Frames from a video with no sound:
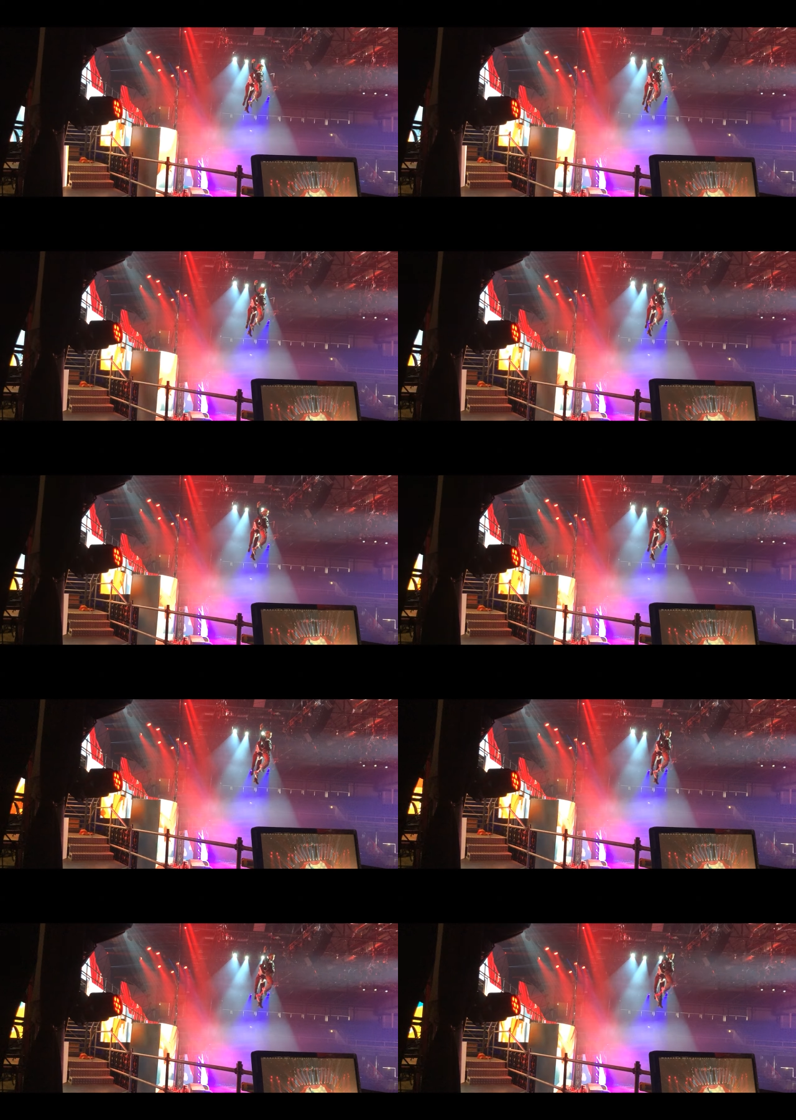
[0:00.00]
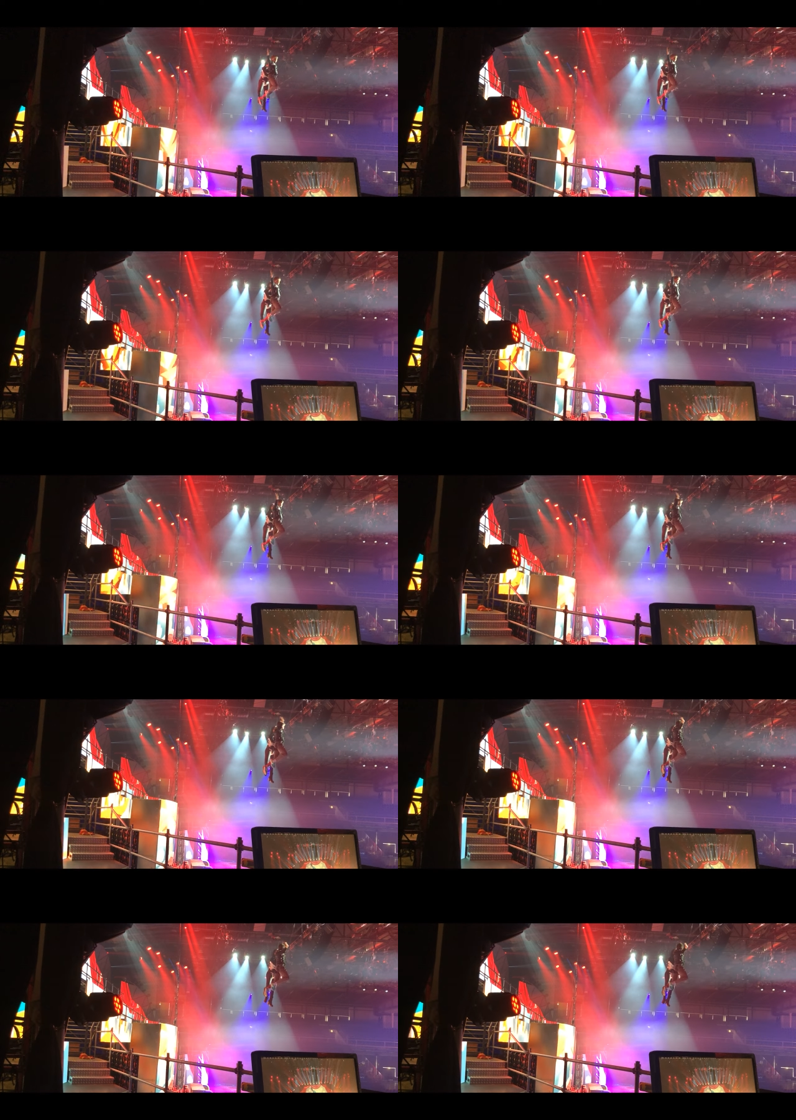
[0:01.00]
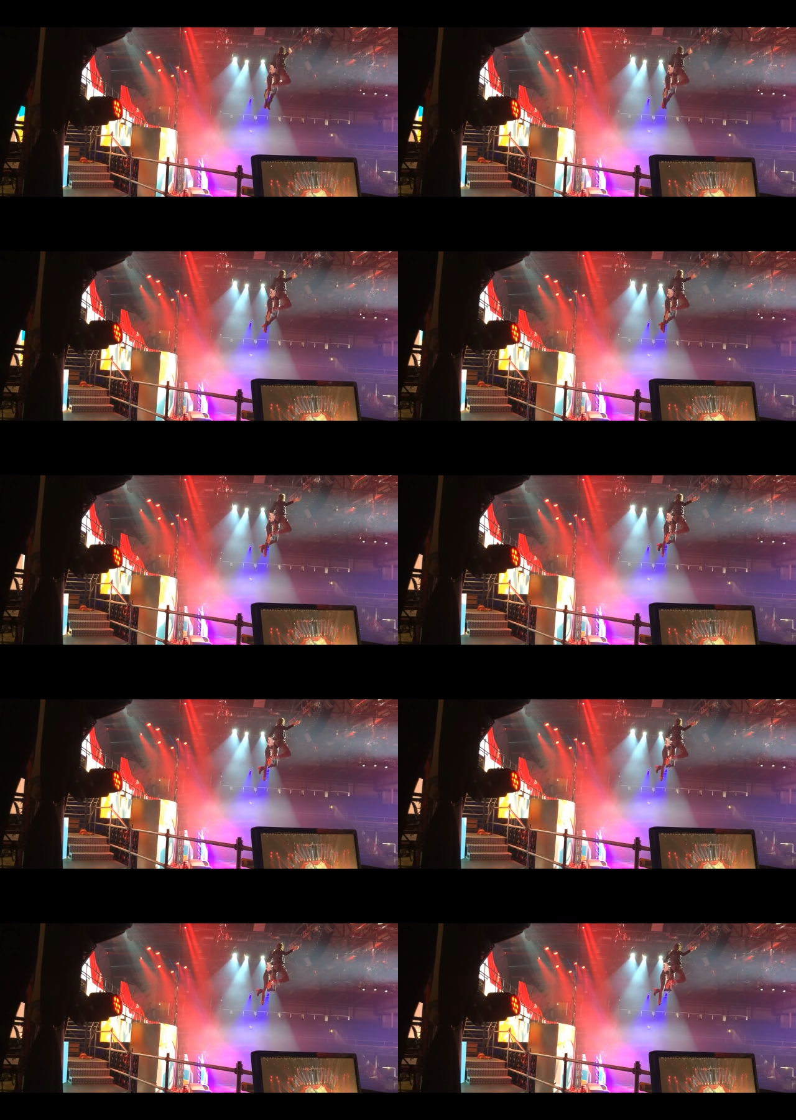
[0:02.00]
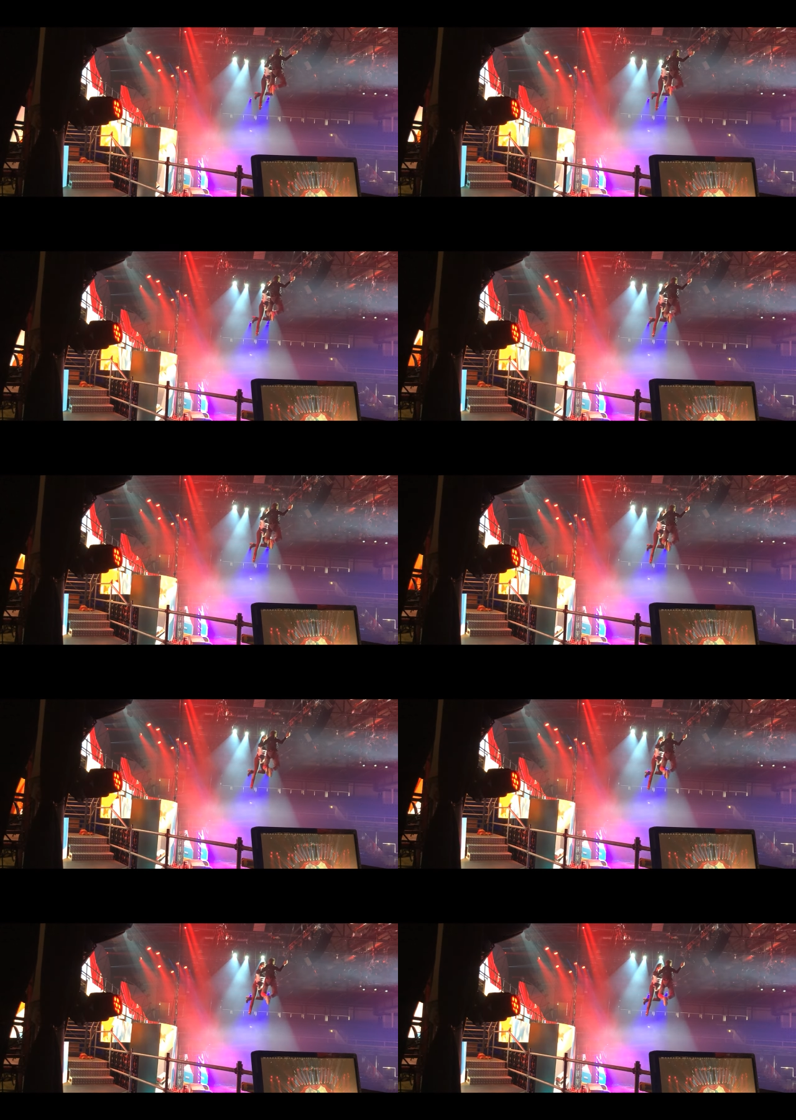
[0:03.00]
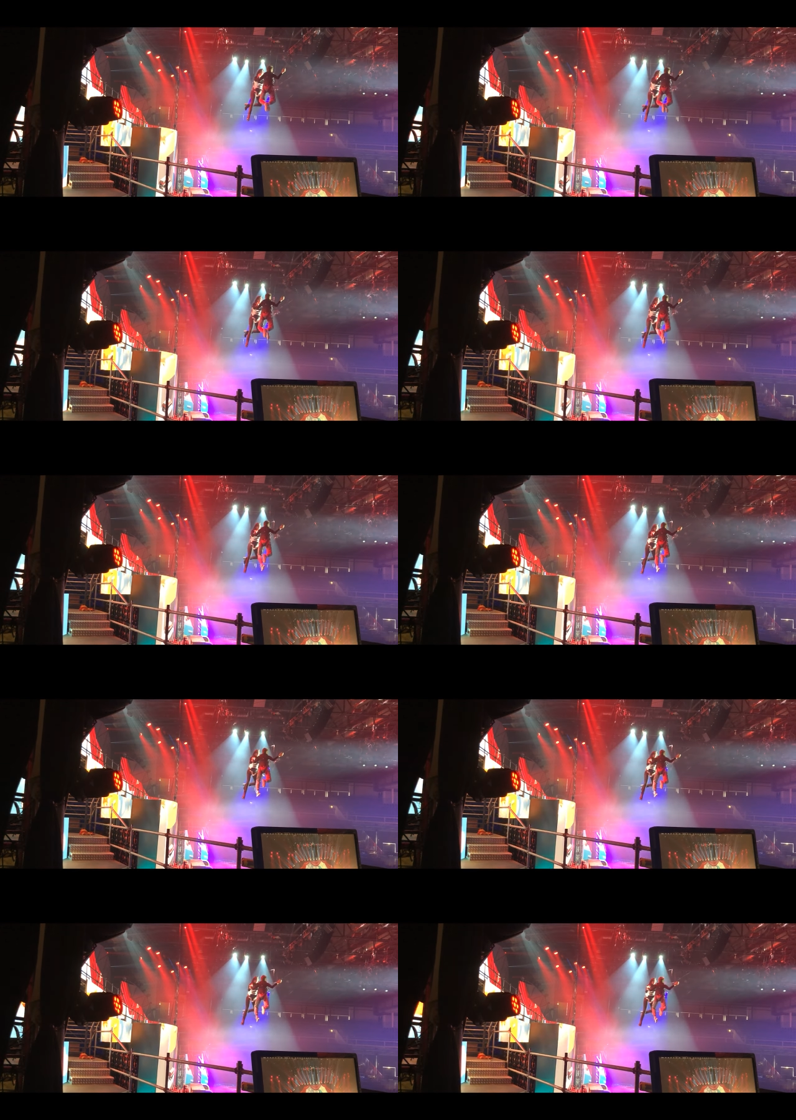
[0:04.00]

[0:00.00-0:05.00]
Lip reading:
[unreadable: no face in view]